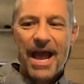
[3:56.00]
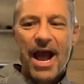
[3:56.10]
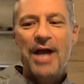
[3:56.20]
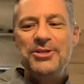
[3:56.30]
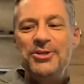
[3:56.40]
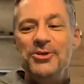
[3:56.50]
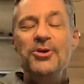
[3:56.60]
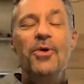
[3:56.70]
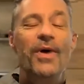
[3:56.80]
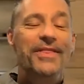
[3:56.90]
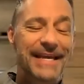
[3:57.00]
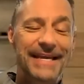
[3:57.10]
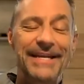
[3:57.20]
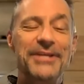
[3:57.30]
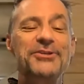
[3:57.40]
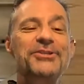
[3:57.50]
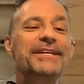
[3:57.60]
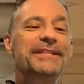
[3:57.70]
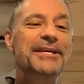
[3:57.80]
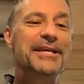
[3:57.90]
i do know one thing and
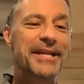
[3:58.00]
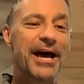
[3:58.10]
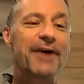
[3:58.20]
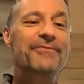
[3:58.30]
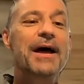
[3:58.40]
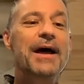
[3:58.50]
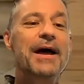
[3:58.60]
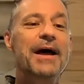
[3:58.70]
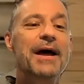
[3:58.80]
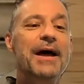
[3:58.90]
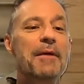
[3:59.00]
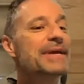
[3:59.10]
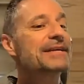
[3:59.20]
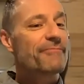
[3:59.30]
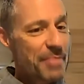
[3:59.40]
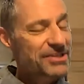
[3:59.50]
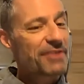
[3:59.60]
interestingly enough because i'm very